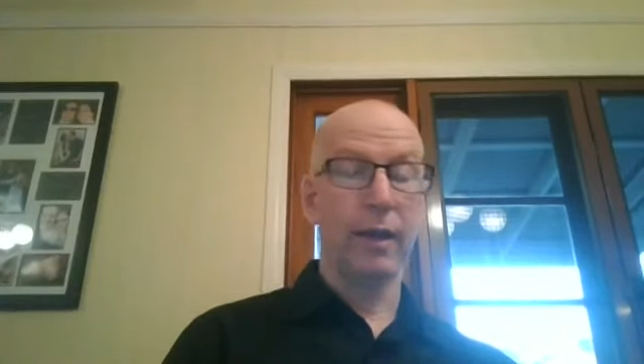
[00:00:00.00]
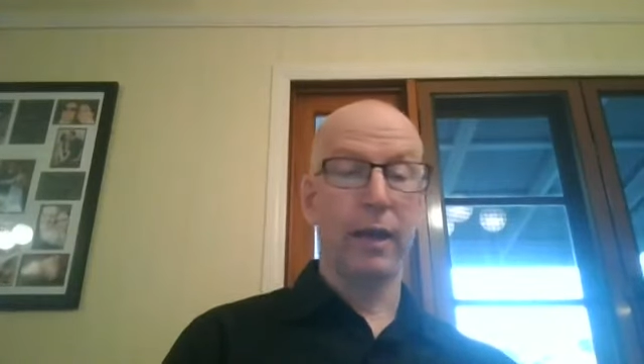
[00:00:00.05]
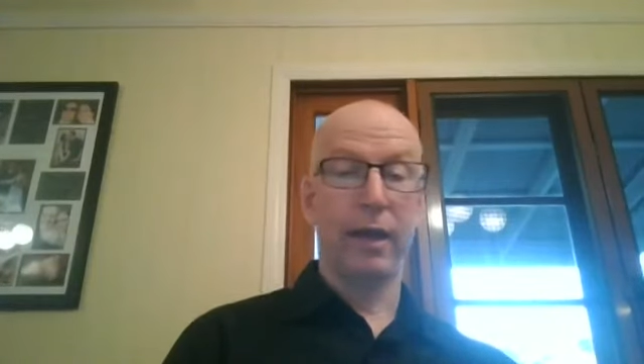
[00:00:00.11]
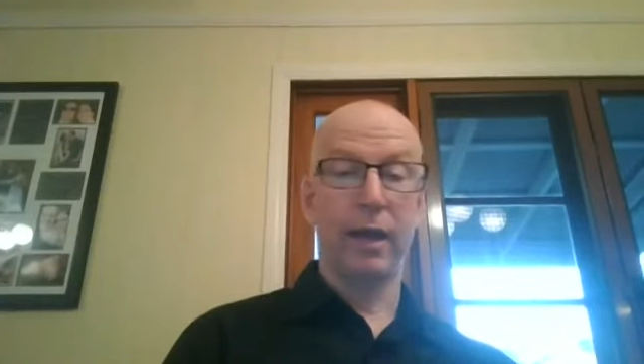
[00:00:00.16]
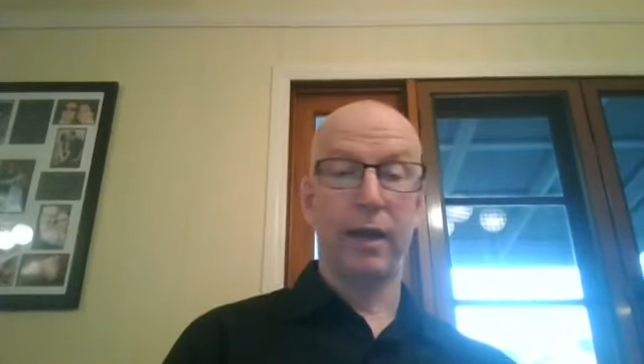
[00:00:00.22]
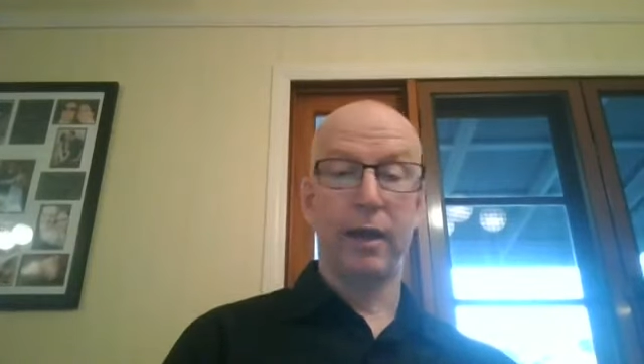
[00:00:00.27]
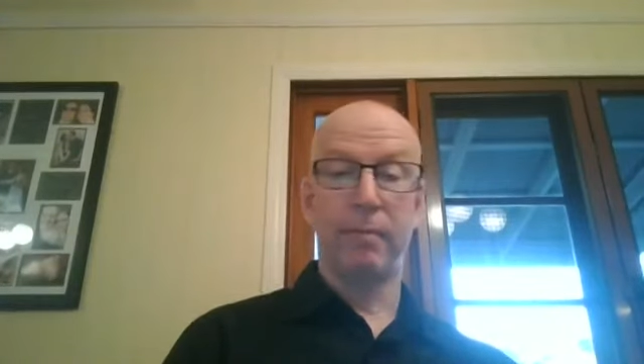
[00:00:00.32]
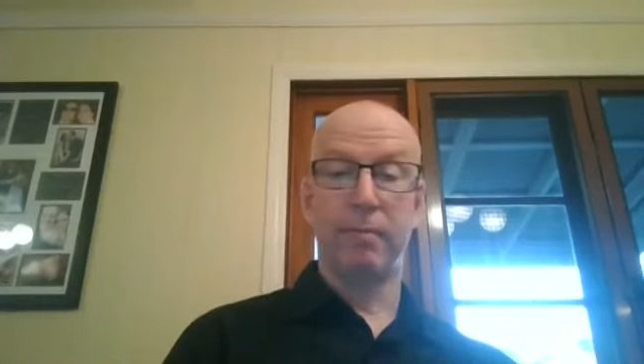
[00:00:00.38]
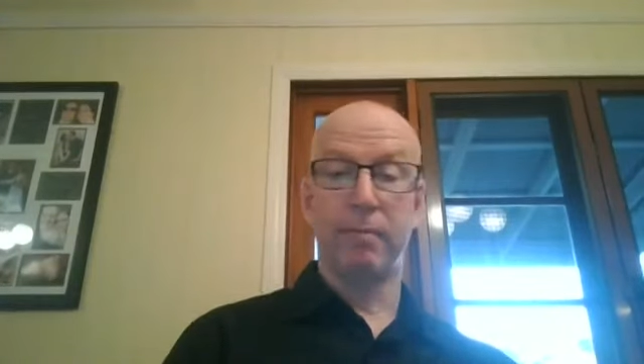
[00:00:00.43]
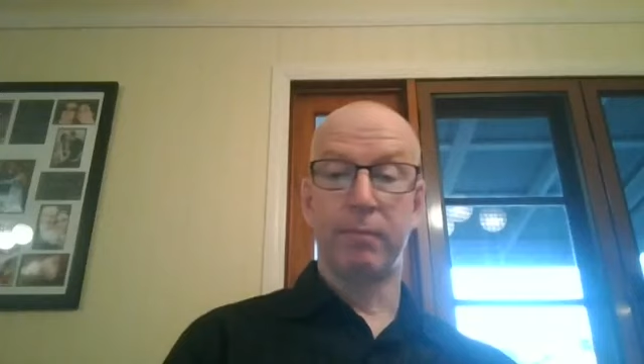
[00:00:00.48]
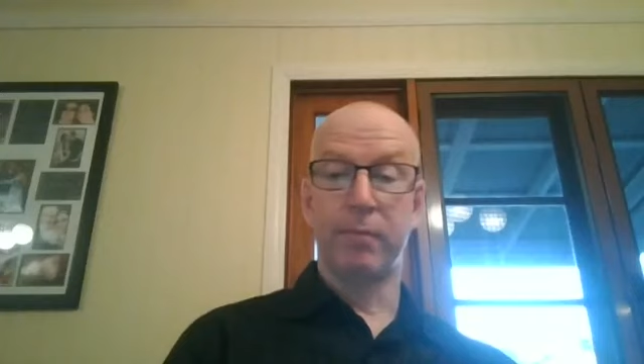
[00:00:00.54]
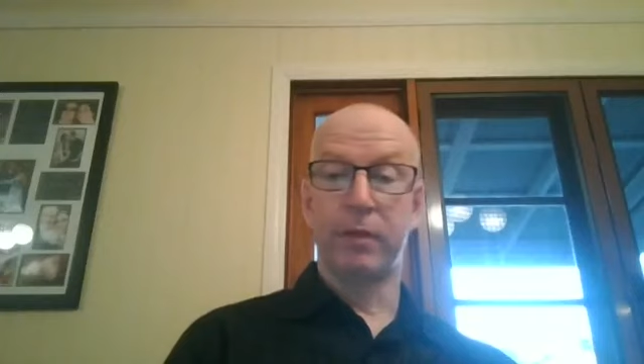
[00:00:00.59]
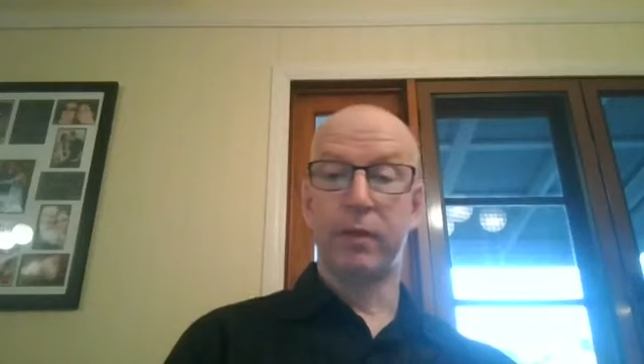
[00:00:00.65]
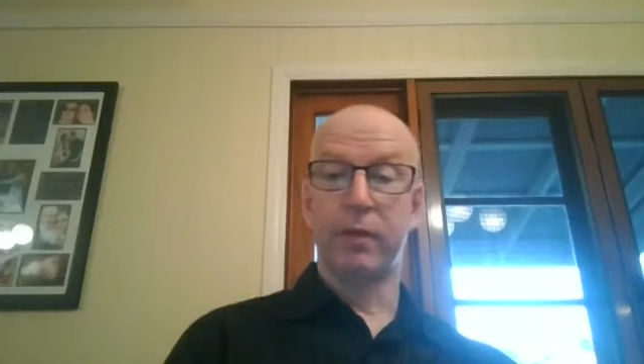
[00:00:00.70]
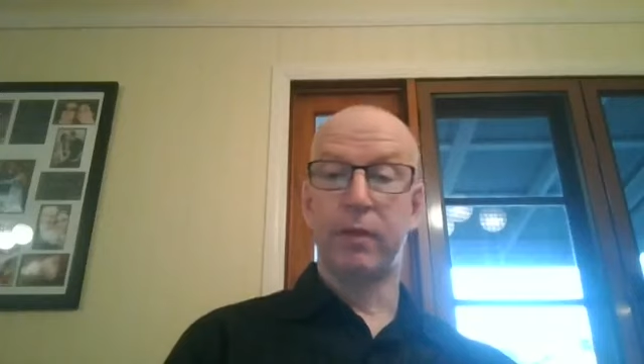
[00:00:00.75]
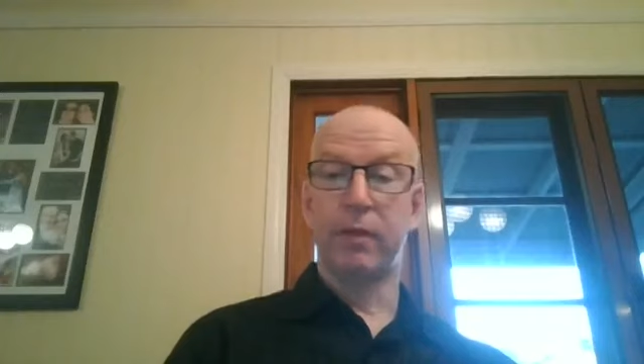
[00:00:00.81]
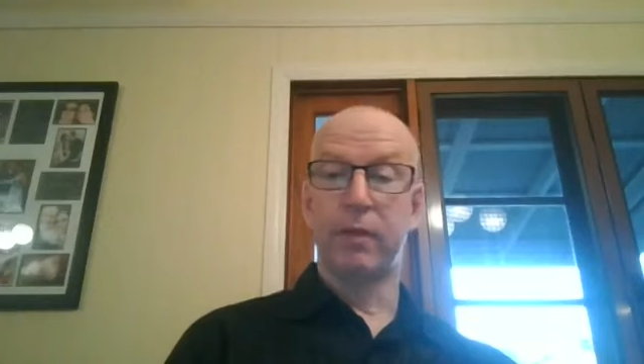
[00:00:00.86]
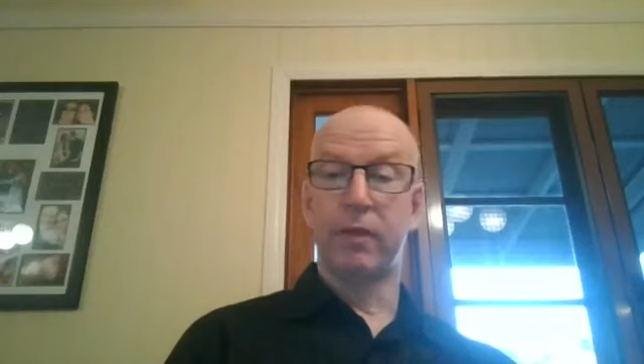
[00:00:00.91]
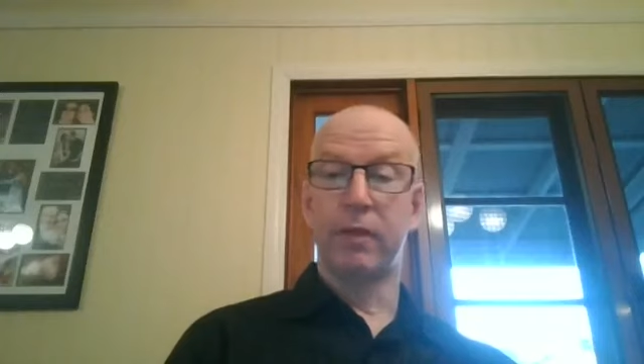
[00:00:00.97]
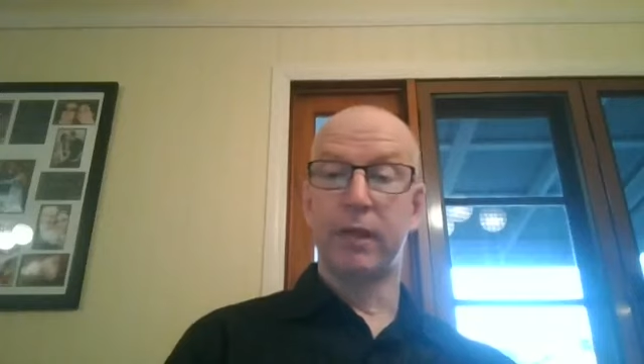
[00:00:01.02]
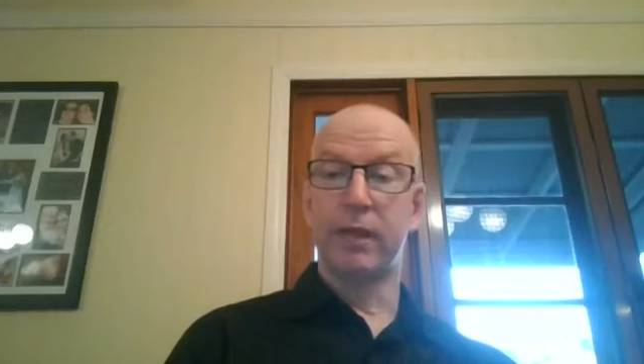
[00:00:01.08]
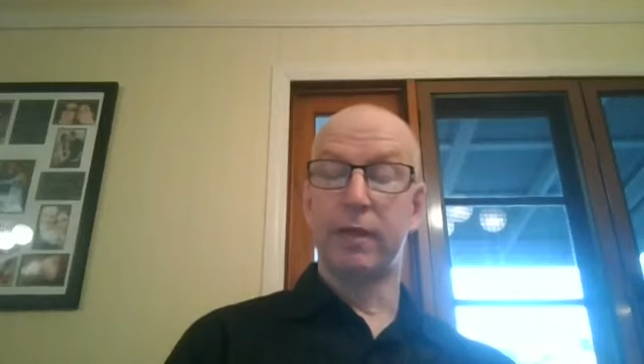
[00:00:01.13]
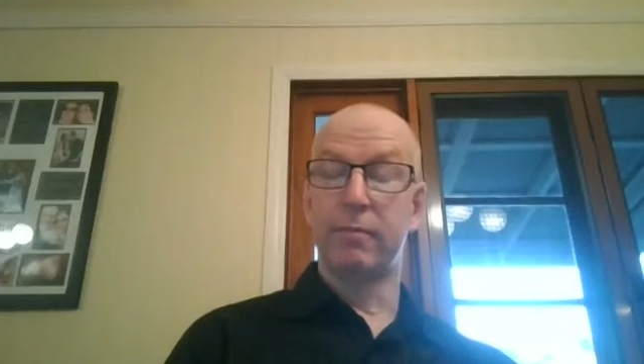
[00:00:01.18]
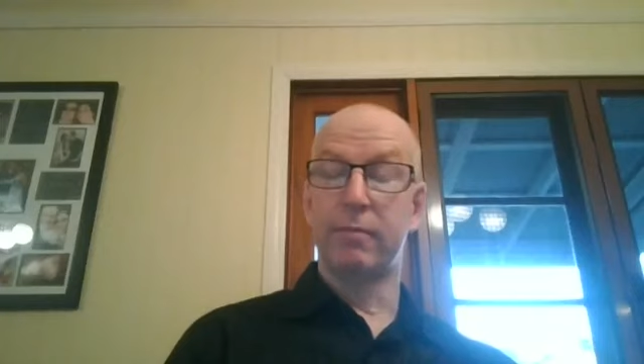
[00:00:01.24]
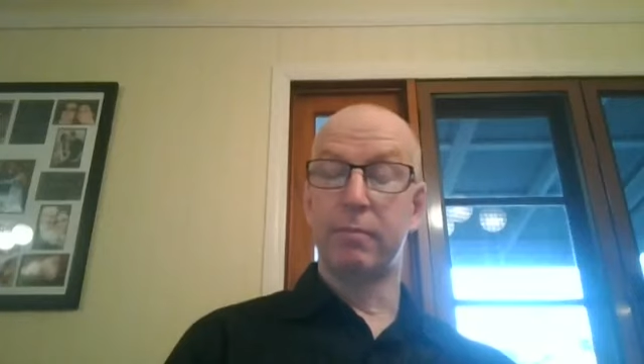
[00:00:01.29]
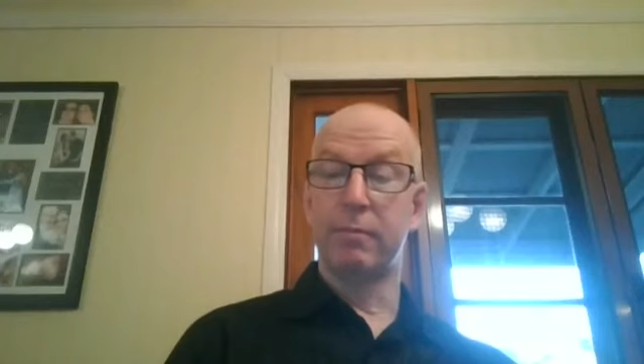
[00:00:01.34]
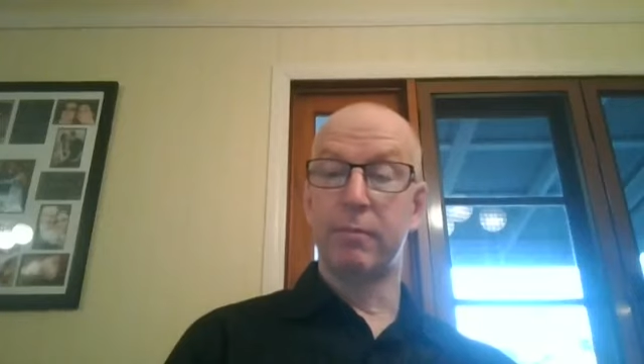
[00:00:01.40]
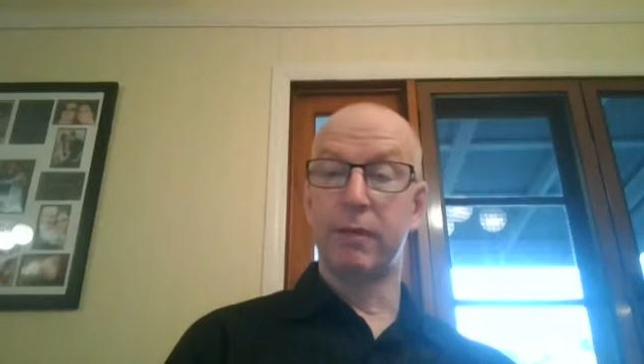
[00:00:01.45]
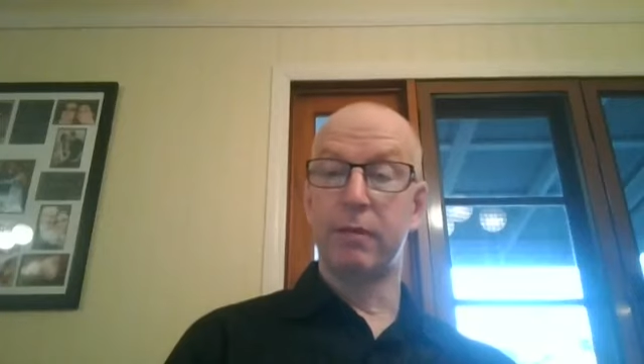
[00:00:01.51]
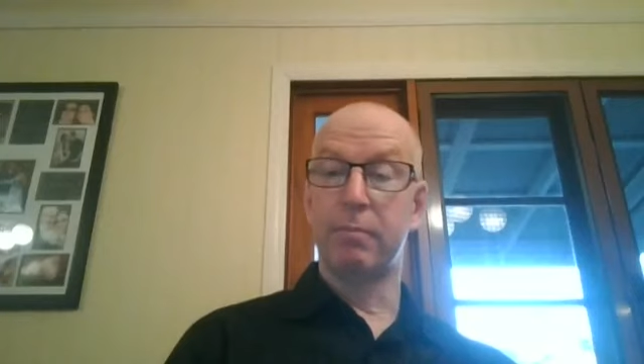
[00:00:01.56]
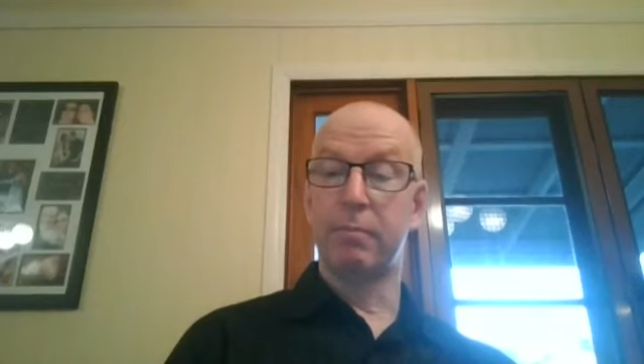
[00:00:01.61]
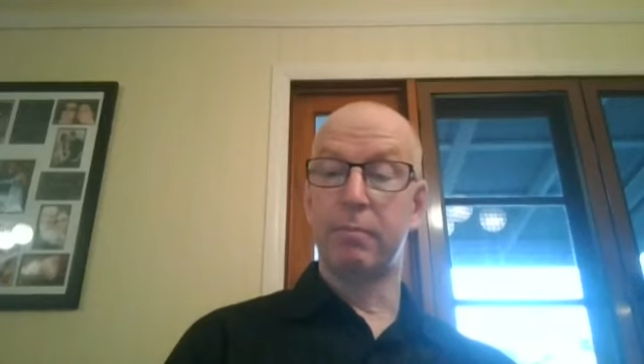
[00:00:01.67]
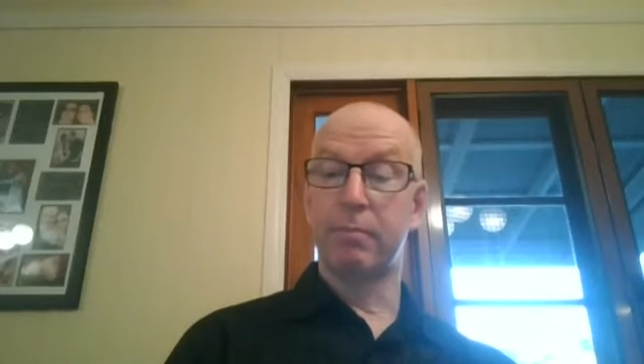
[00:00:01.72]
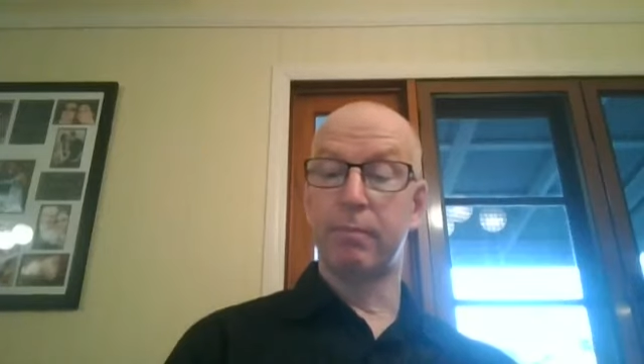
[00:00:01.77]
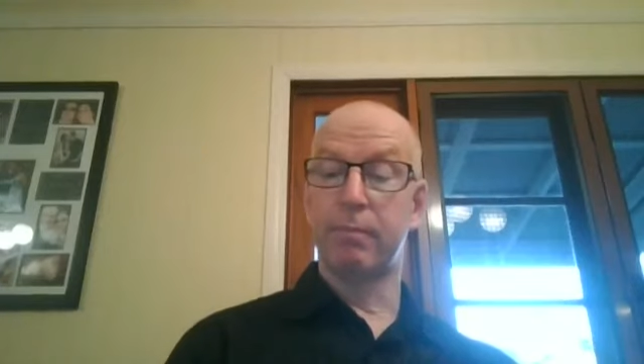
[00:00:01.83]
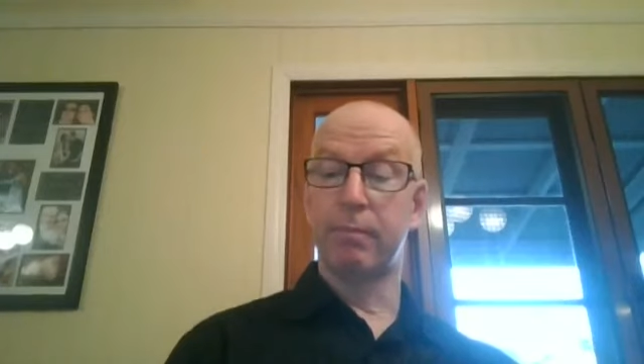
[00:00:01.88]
The